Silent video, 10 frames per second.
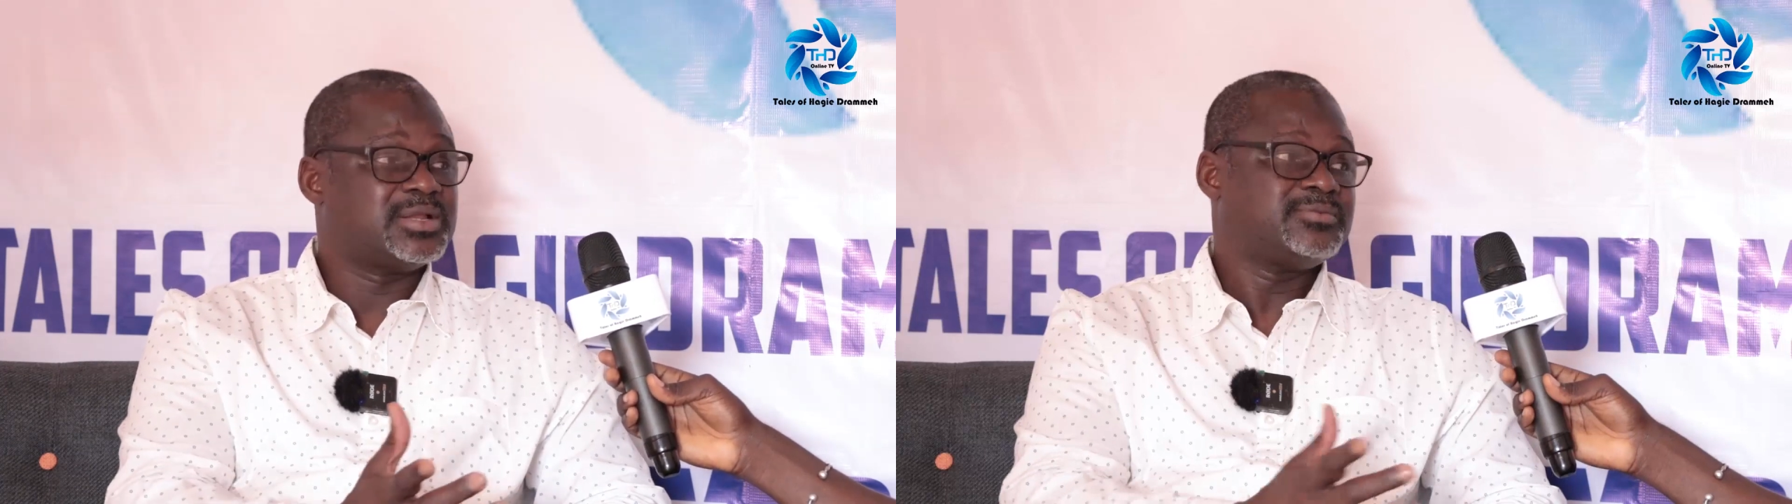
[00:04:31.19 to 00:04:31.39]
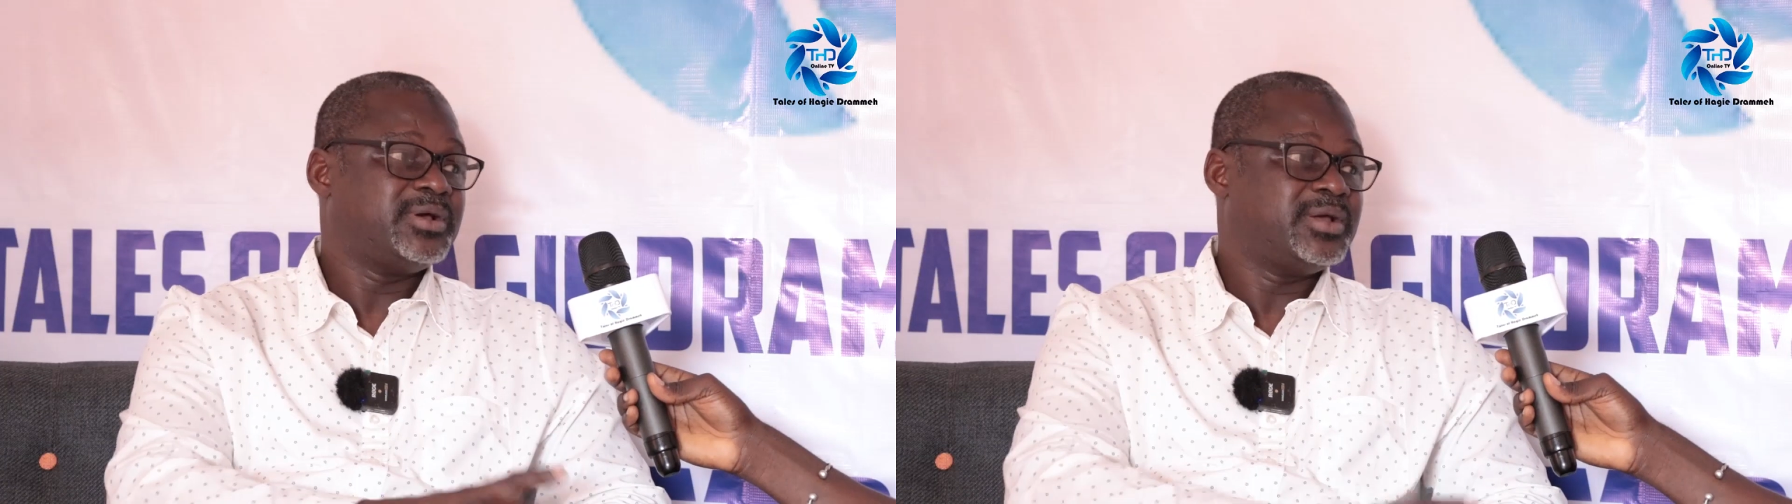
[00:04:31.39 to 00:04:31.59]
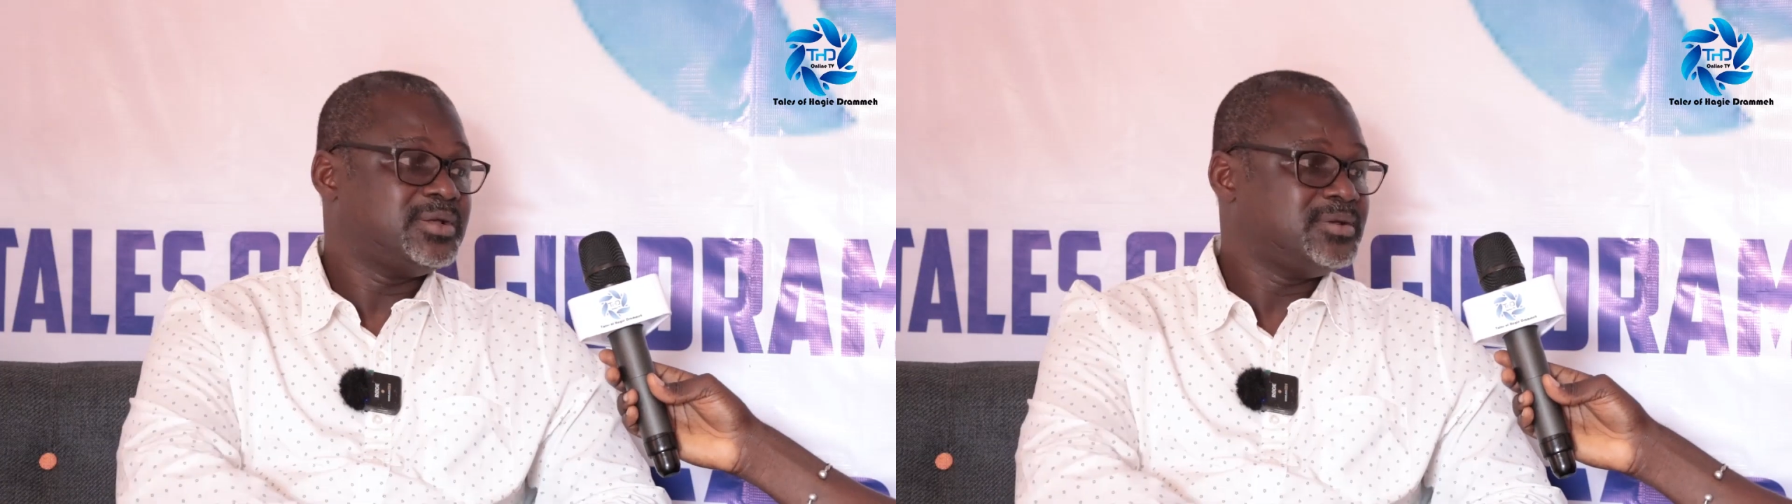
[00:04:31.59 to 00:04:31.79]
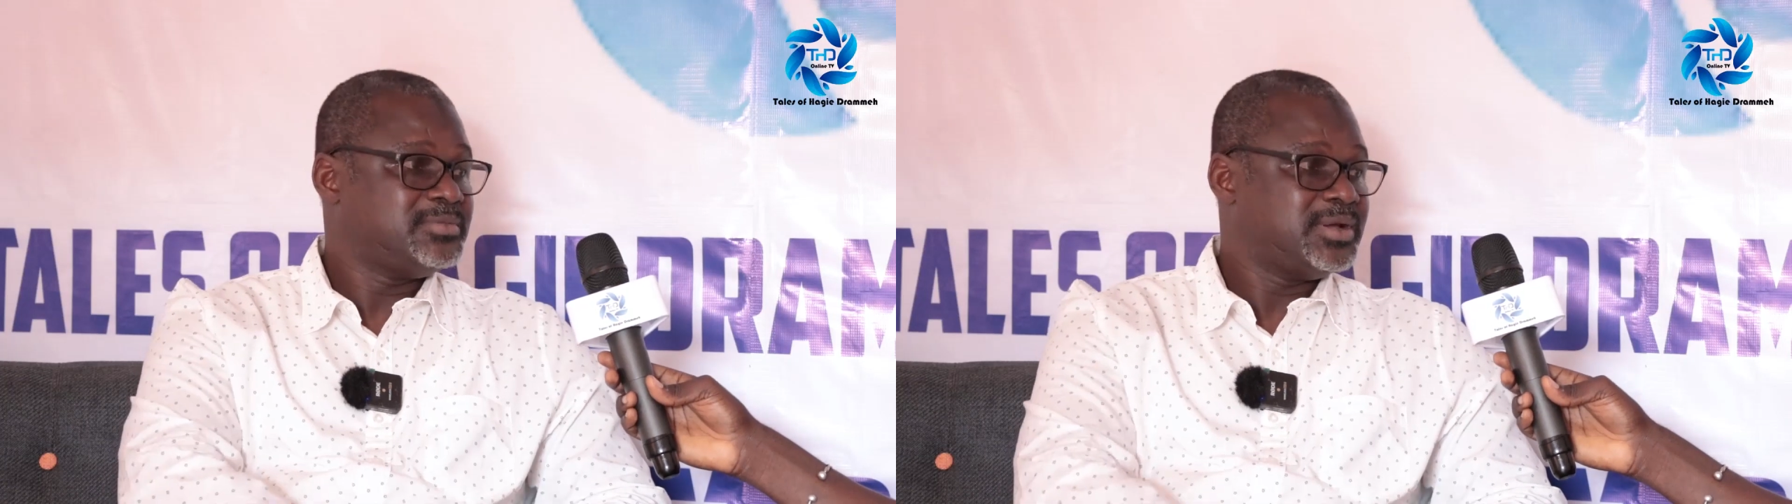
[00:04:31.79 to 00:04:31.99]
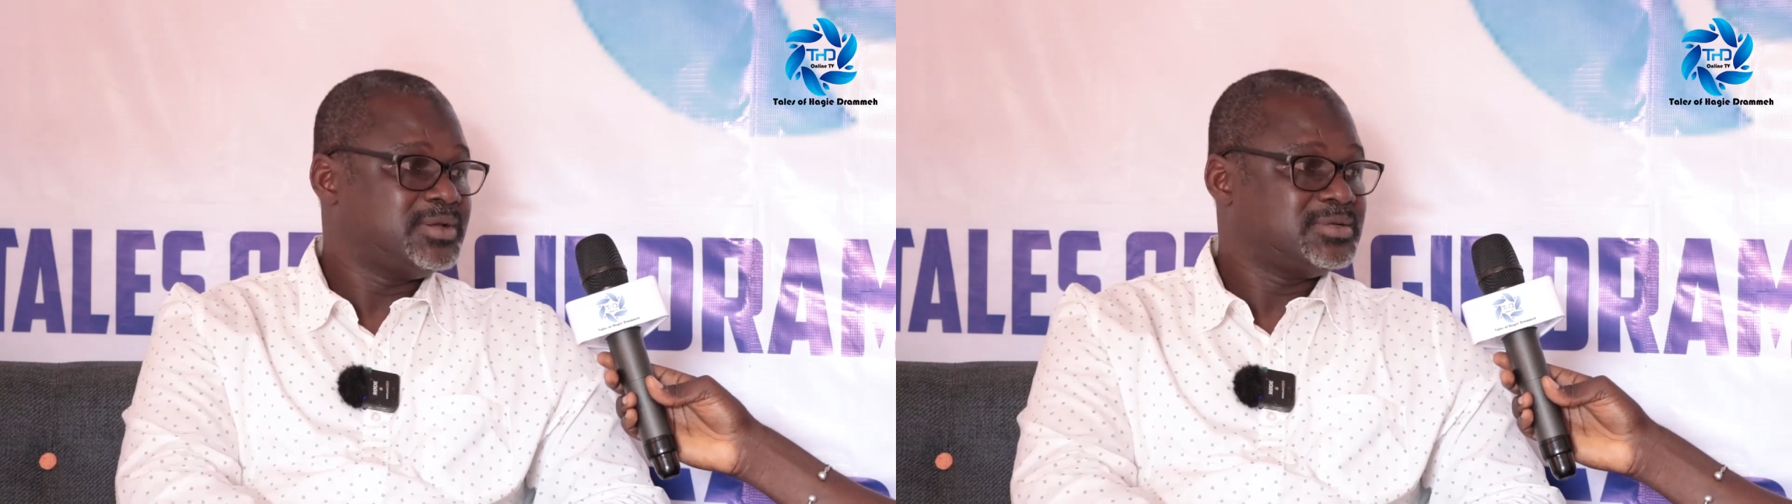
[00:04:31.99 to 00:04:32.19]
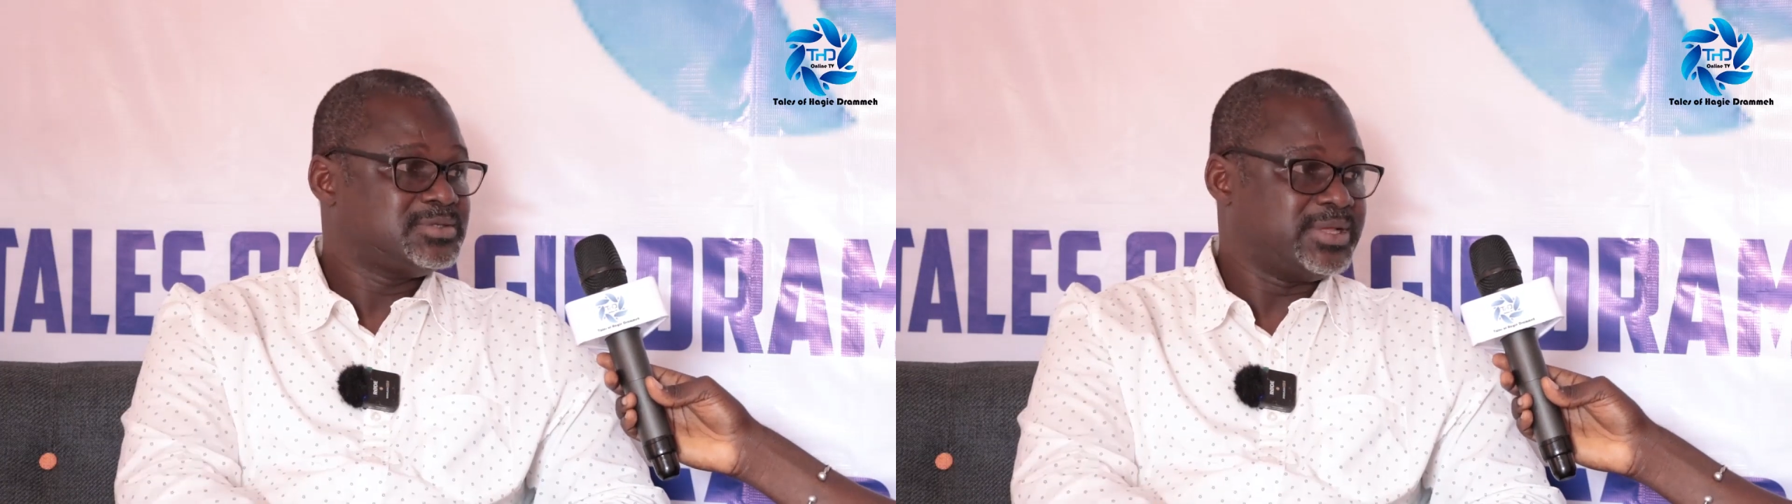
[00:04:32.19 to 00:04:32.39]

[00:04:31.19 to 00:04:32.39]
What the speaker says: that by